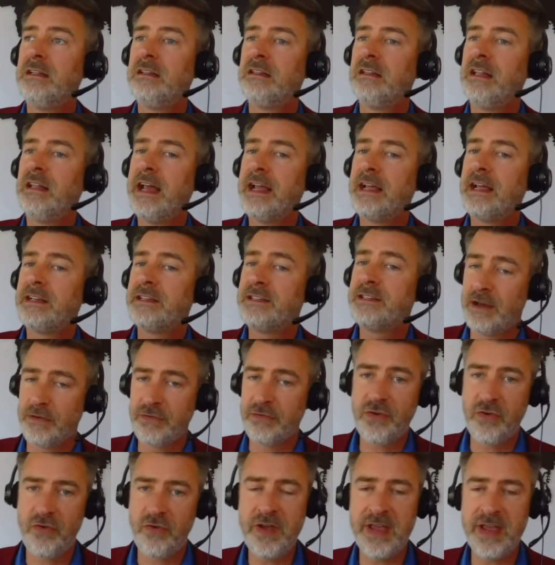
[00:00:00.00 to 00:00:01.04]
like
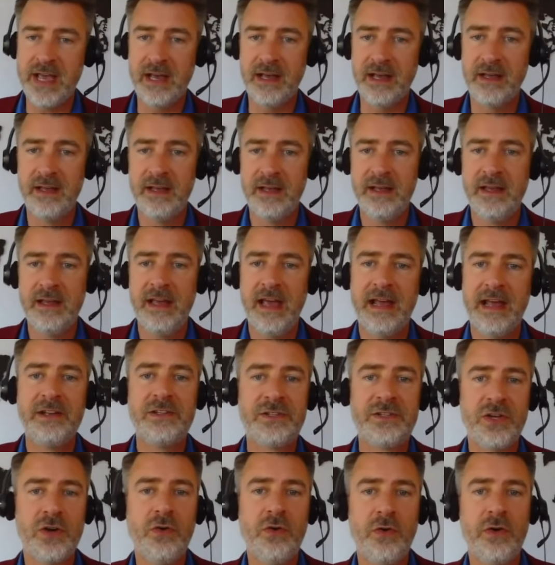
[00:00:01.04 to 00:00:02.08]
South Korea. And
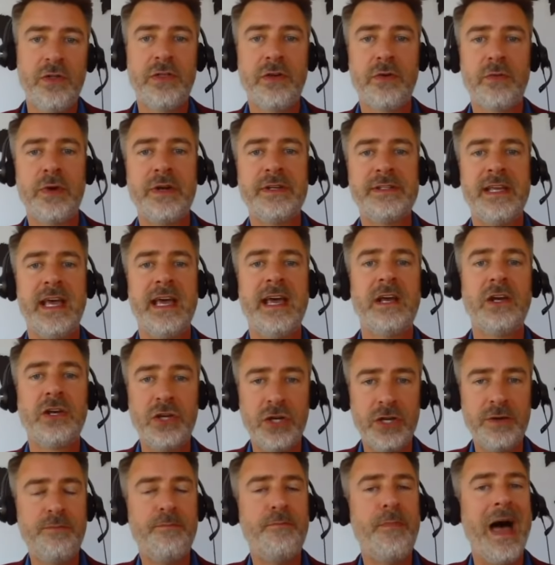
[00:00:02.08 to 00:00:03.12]
so there was a
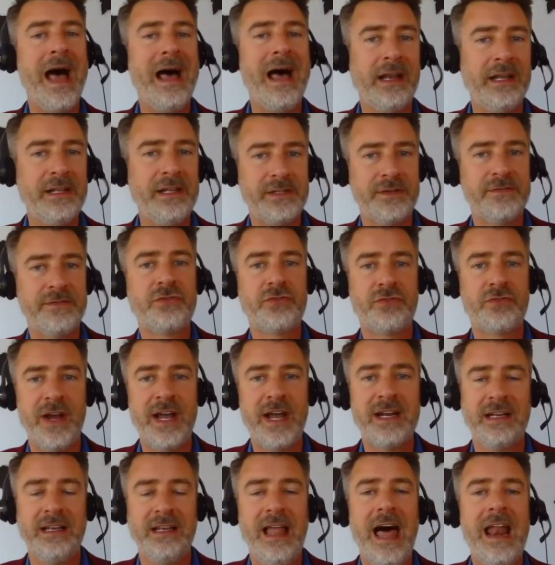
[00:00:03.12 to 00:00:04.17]
good balance of
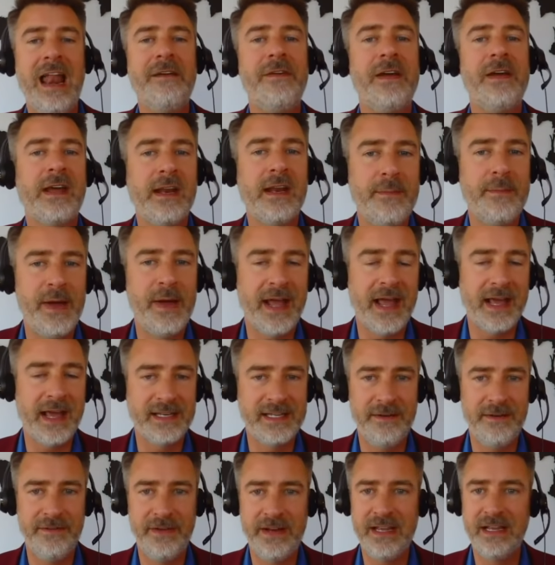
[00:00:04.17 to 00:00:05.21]
trade, a lot of economic
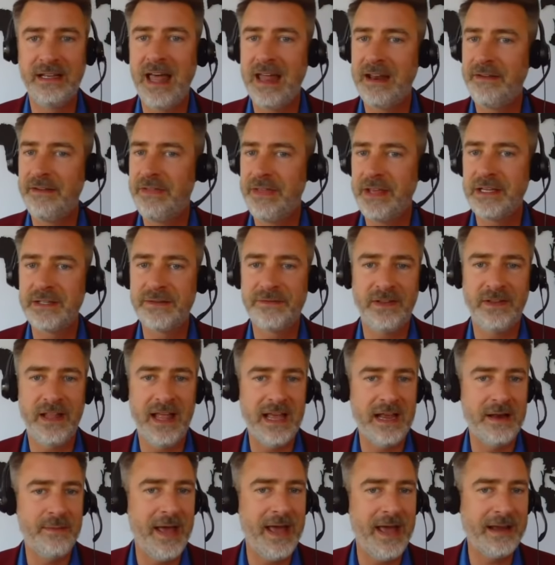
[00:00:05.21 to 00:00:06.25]
activity, a lot of things
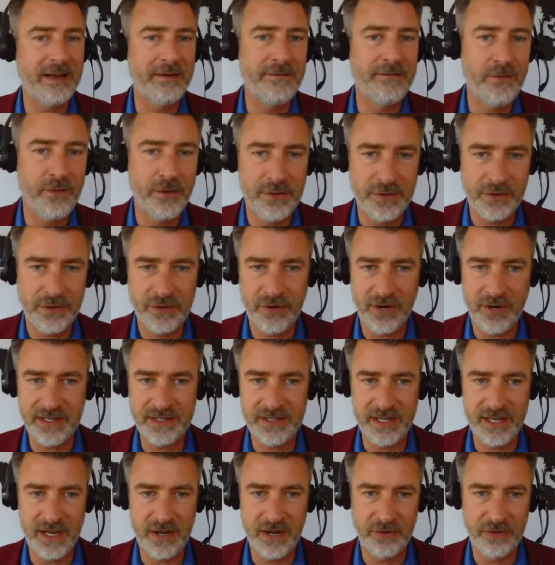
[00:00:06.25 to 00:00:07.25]
flying back and forth across the